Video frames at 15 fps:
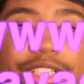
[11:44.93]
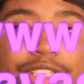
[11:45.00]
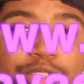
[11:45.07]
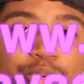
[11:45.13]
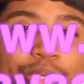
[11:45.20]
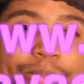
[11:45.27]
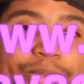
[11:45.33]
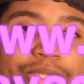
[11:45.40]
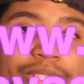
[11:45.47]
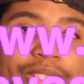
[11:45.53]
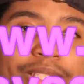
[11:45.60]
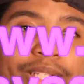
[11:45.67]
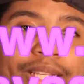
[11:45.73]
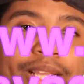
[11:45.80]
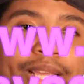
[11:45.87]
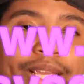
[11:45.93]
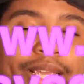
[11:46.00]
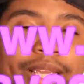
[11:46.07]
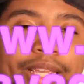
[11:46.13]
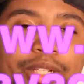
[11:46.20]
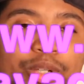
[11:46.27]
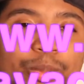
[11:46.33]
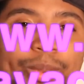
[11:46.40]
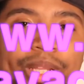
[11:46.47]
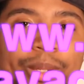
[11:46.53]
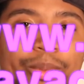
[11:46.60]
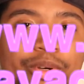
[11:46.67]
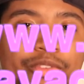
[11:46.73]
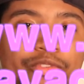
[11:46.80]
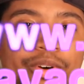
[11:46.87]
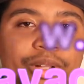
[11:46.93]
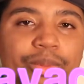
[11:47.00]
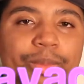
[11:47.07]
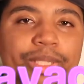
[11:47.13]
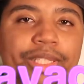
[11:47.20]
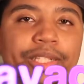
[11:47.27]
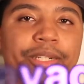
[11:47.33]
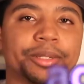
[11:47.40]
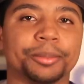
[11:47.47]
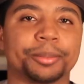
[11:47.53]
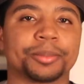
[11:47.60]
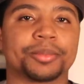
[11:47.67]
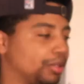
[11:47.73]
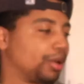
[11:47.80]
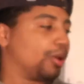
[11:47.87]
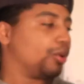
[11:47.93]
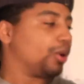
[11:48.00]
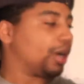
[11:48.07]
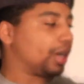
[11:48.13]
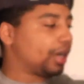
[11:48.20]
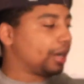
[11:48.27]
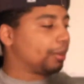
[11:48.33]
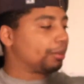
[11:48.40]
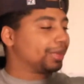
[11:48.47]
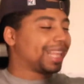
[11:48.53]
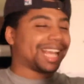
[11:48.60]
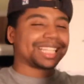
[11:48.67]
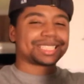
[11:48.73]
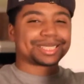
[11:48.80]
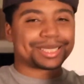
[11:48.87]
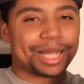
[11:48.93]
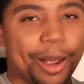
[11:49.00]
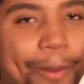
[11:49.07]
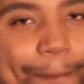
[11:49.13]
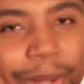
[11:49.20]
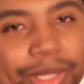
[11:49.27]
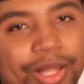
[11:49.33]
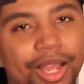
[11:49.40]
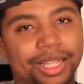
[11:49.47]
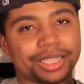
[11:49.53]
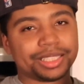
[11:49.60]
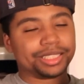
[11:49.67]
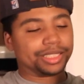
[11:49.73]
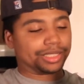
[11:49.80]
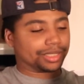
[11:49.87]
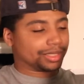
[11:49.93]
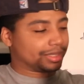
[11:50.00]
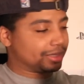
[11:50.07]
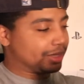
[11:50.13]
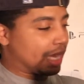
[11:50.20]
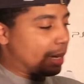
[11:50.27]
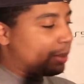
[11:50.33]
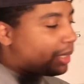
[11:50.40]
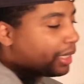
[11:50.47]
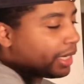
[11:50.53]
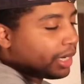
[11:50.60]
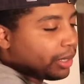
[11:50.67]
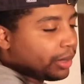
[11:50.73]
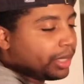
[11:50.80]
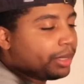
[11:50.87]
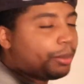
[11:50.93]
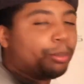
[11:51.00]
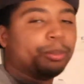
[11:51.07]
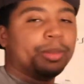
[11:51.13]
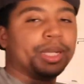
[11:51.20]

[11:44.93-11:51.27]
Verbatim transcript: description, and you'll be able to follow me there. So um, last but not least, I've been hearing